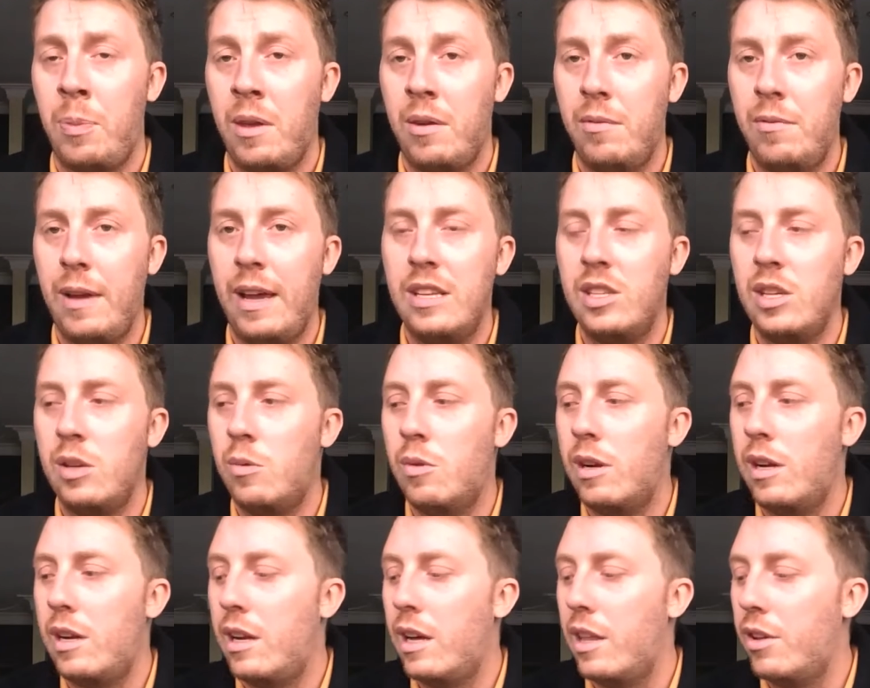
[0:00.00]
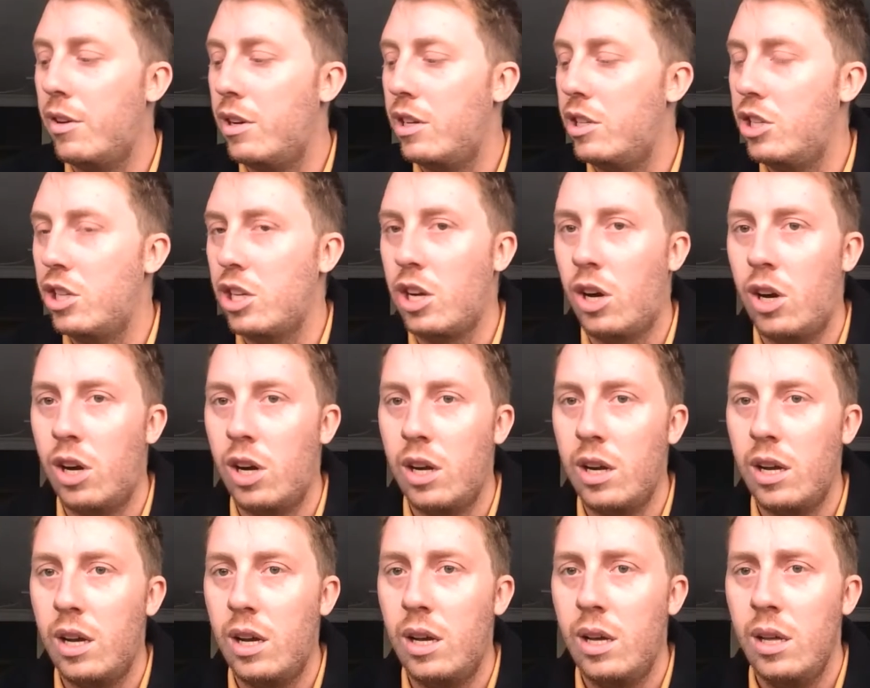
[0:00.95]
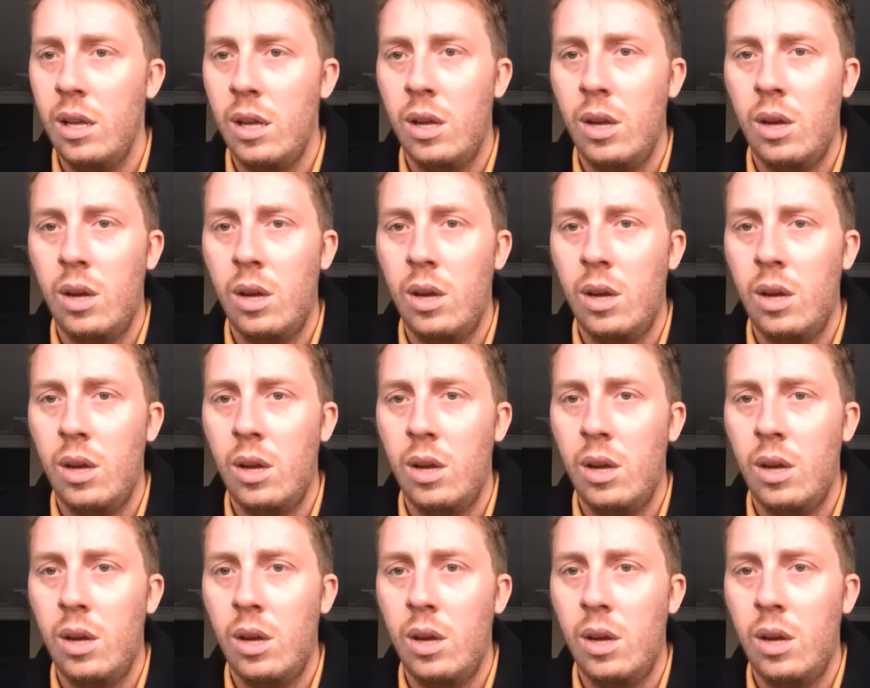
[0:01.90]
facing one another in Jakarta,